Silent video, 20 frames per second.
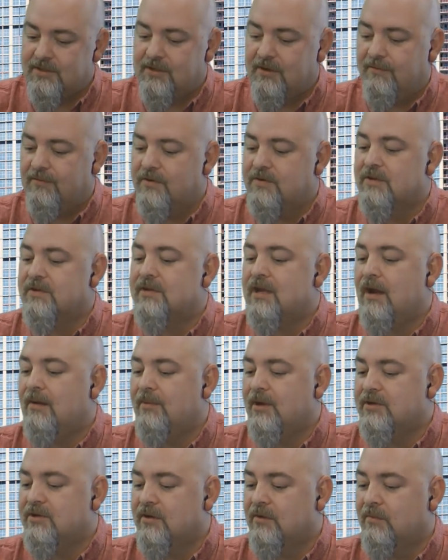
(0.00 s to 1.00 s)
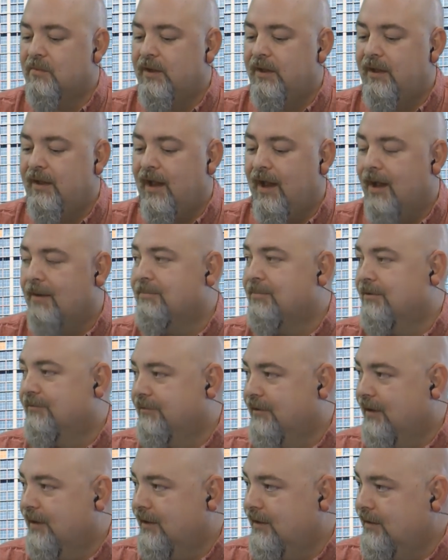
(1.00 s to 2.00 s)
is there versus how much are we
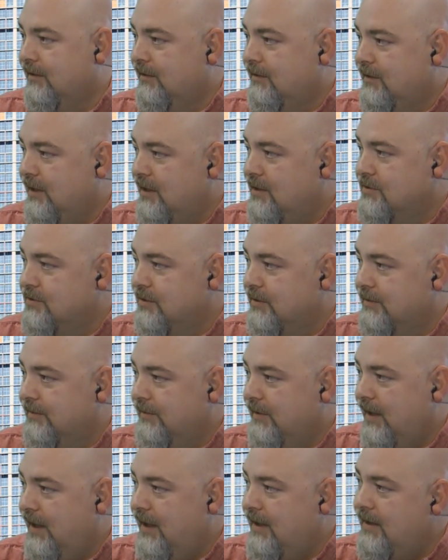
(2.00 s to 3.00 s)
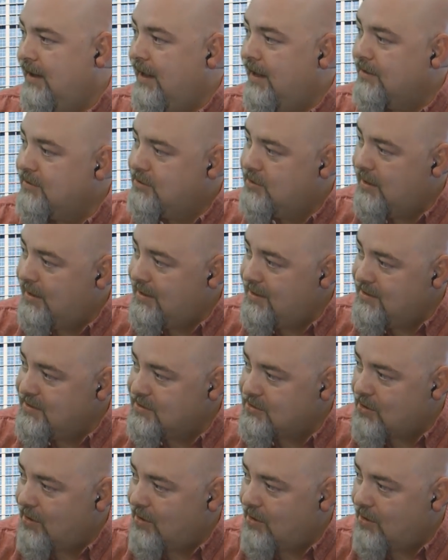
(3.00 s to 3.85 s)
amplifying danger? And is